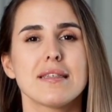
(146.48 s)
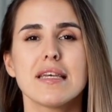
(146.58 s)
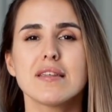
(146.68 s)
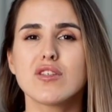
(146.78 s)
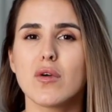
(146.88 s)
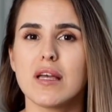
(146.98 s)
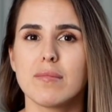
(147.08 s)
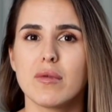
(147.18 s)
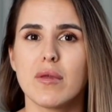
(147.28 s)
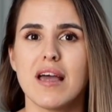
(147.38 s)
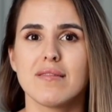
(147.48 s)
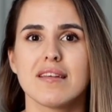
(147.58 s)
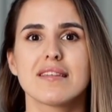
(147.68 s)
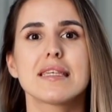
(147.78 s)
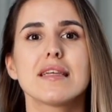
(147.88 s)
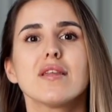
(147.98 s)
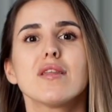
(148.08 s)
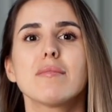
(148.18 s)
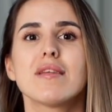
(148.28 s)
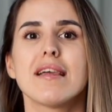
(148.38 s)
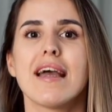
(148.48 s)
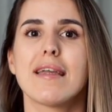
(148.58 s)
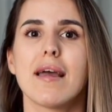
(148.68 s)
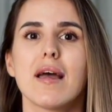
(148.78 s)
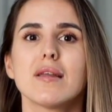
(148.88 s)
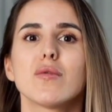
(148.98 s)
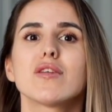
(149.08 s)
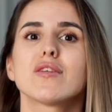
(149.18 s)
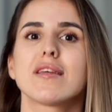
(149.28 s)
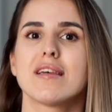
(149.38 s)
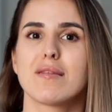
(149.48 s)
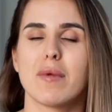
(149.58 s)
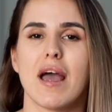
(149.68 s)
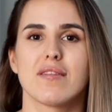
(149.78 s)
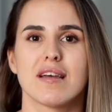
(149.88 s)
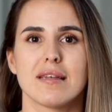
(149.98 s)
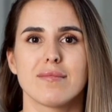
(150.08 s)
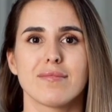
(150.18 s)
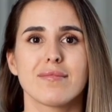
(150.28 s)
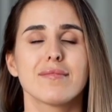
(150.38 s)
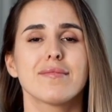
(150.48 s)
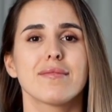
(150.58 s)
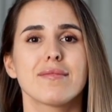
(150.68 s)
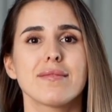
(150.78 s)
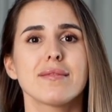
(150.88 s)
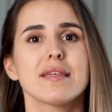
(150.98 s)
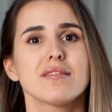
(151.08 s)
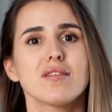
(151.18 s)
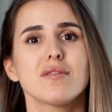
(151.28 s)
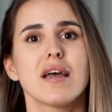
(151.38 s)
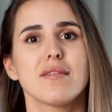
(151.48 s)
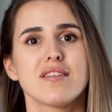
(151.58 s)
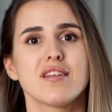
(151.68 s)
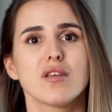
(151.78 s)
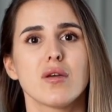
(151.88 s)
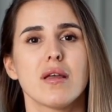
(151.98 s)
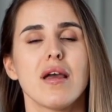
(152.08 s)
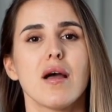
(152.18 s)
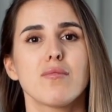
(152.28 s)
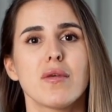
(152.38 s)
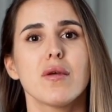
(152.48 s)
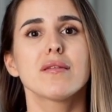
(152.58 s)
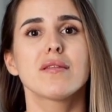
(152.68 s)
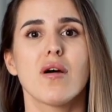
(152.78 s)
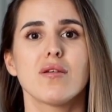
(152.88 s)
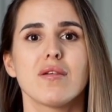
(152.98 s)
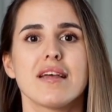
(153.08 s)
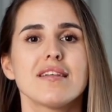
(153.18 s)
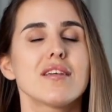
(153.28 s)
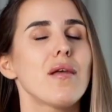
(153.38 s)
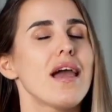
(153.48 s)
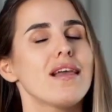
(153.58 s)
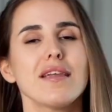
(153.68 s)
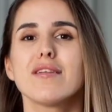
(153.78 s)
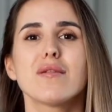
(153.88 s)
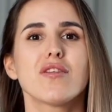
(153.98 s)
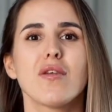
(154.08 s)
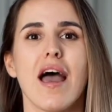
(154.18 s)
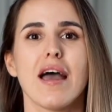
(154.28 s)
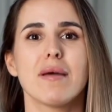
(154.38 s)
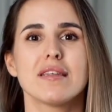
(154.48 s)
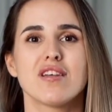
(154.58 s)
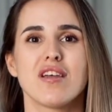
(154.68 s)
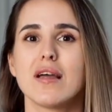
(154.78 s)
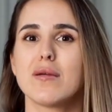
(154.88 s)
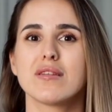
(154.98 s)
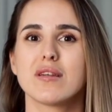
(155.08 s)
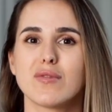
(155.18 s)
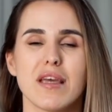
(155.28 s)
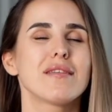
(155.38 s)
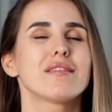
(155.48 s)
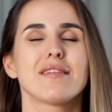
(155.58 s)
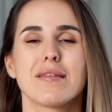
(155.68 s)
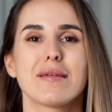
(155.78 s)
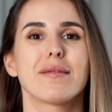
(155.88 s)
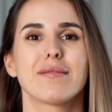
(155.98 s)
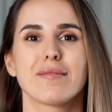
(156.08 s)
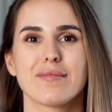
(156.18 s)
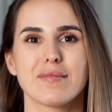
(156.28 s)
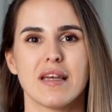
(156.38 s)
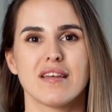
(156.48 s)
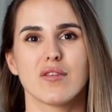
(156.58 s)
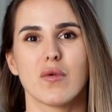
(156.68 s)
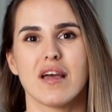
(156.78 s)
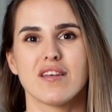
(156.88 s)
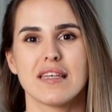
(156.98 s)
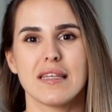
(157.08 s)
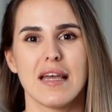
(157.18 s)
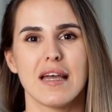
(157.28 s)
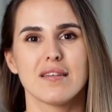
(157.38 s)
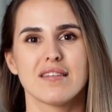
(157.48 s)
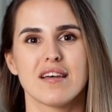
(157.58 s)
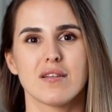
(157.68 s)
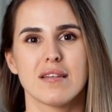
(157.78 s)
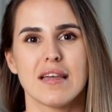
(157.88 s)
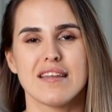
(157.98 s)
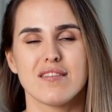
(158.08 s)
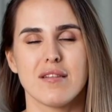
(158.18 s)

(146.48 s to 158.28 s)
Enjoy private, encrypted, and unrestricted browsing. If you found this tutorial helpful, don't forget to like, subscribe, and share it with your friends. Thanks for watching, and I'll see you in the next